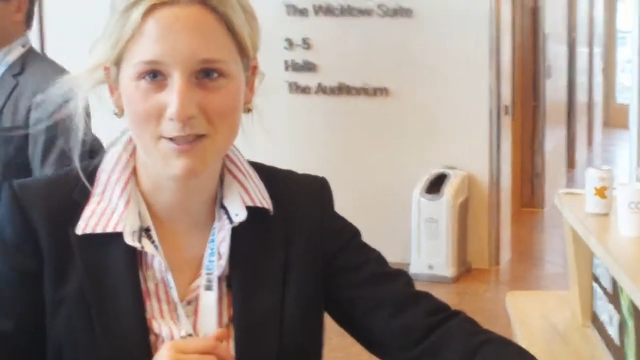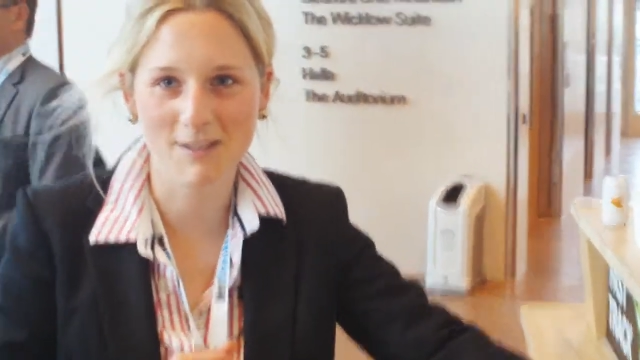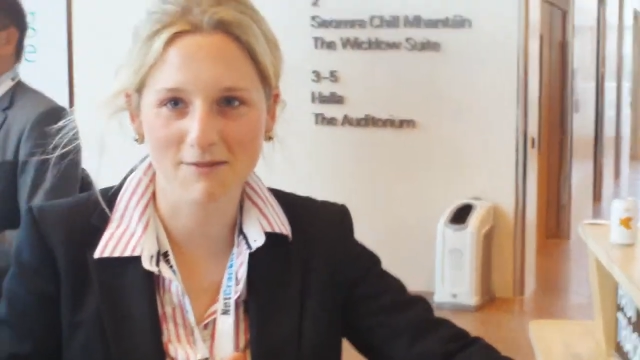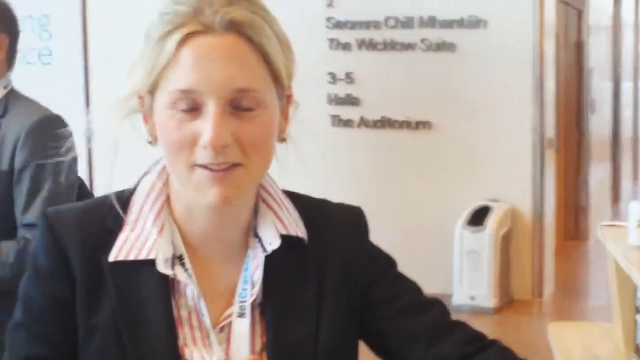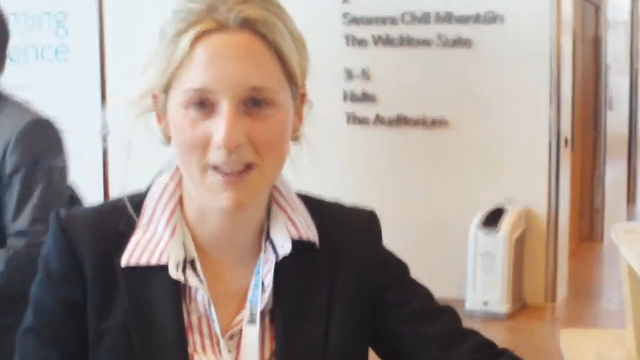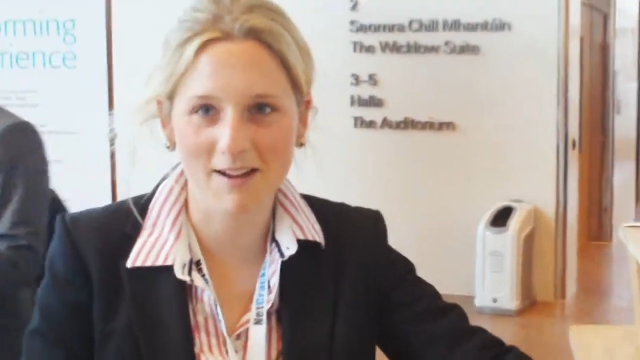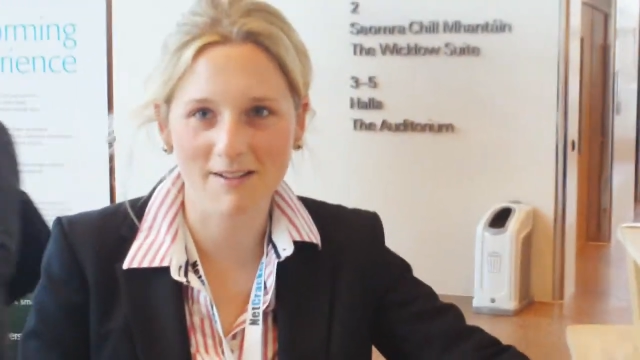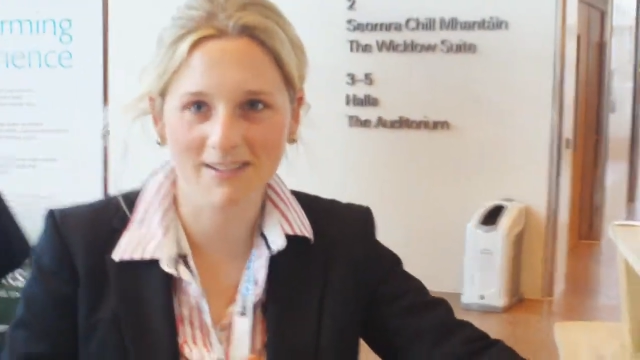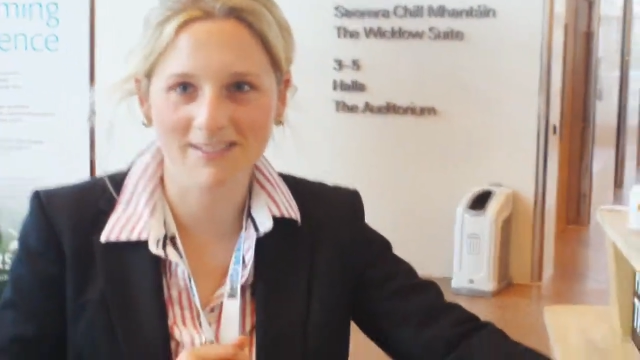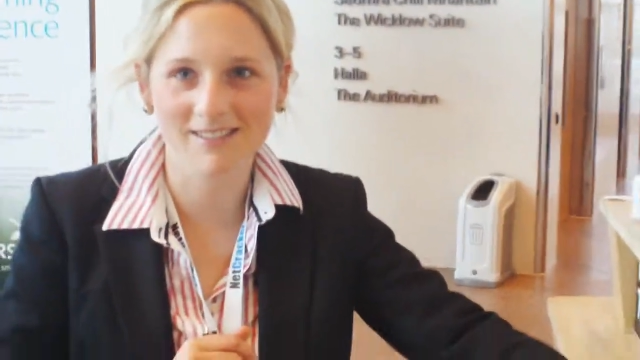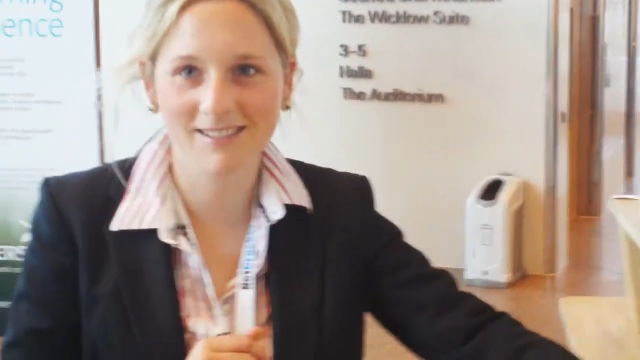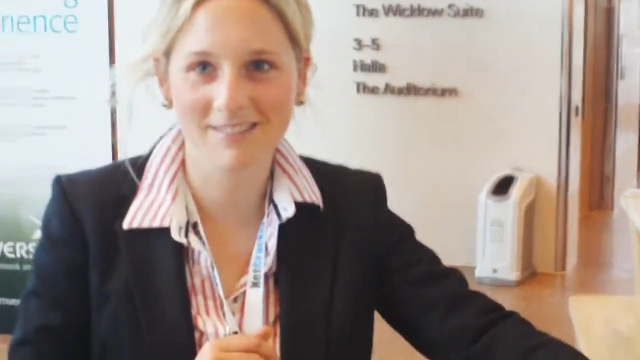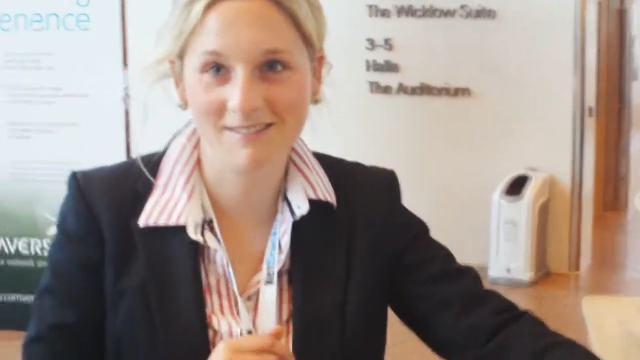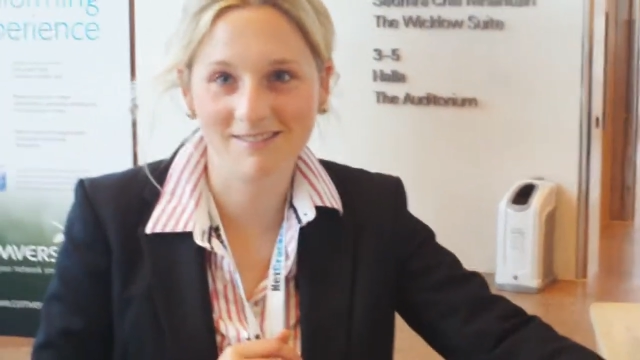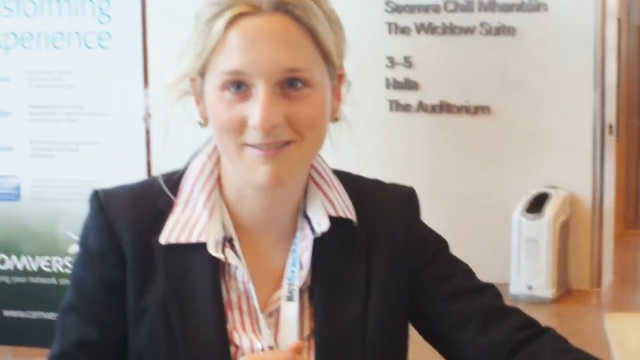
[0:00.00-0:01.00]
and
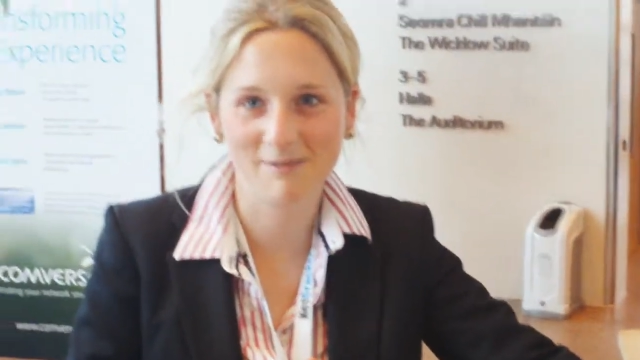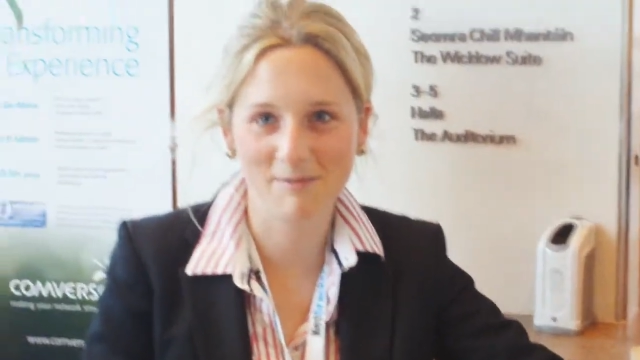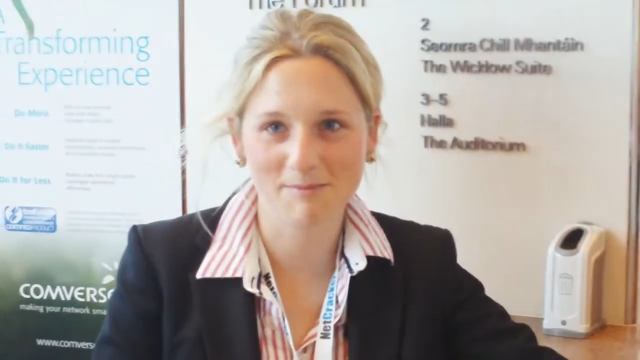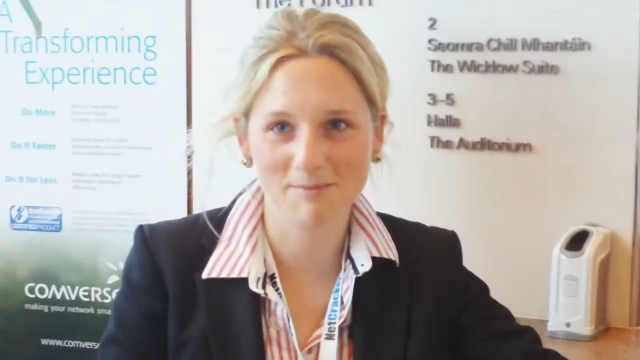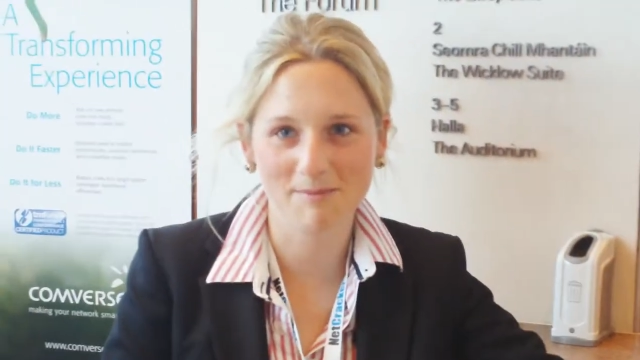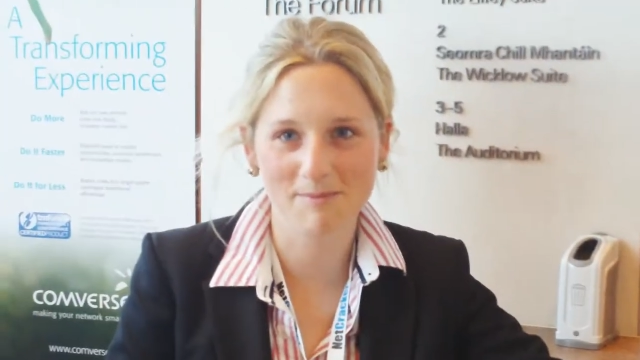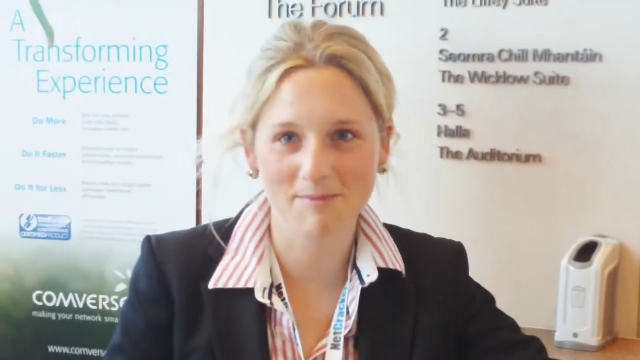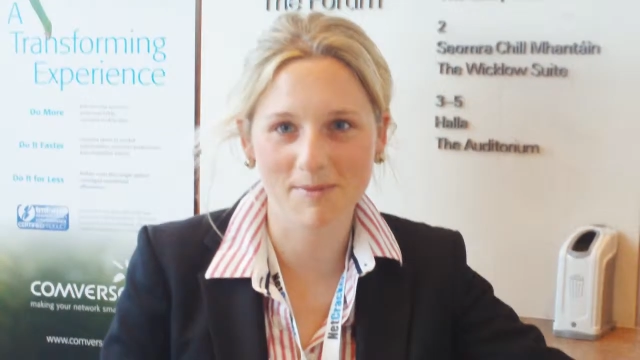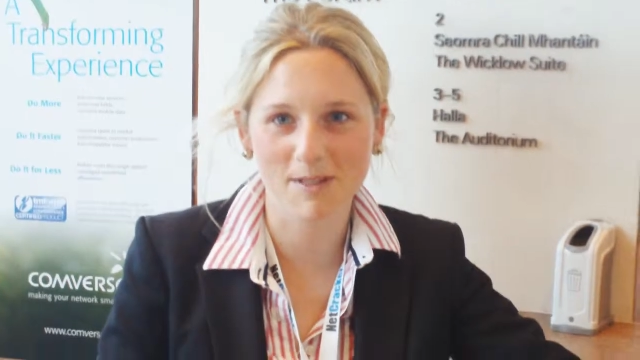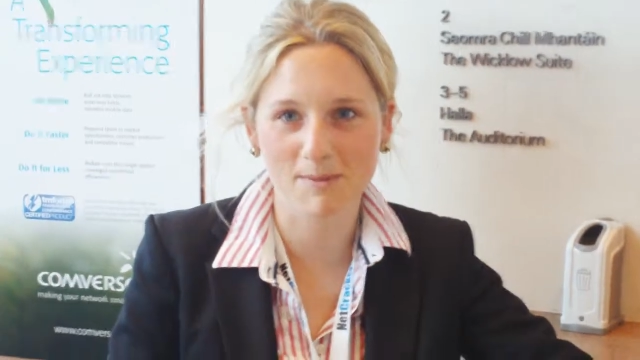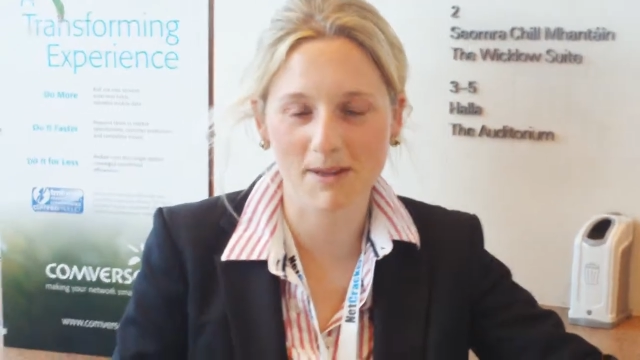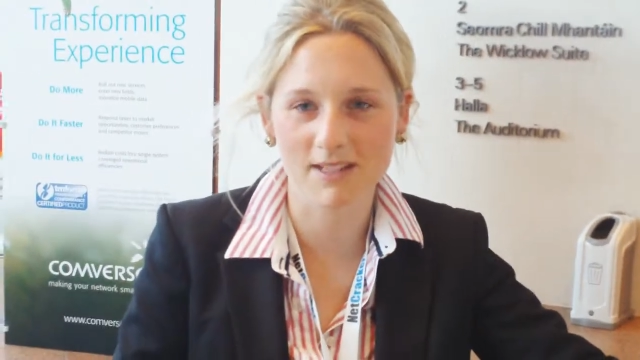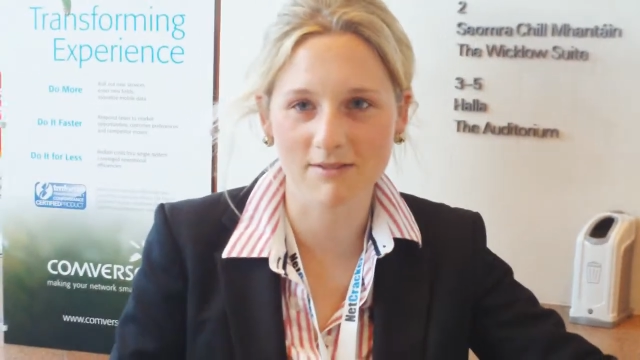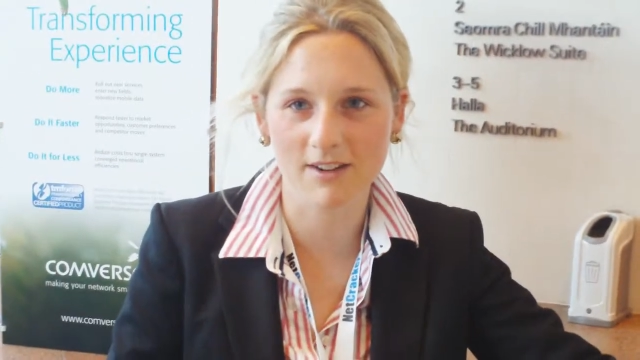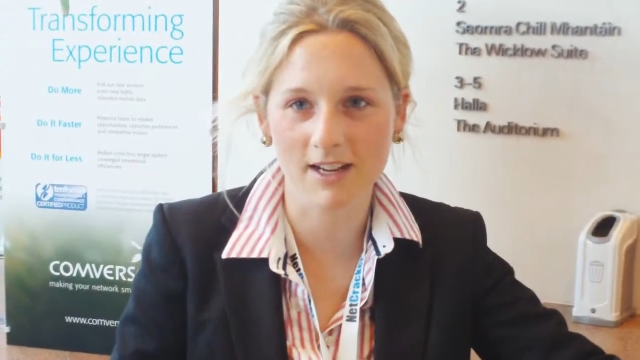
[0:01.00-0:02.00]

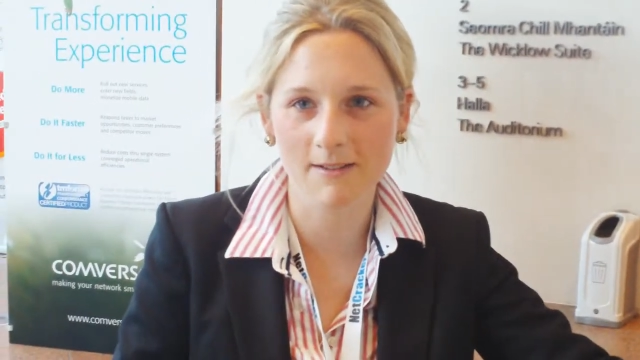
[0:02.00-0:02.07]
And,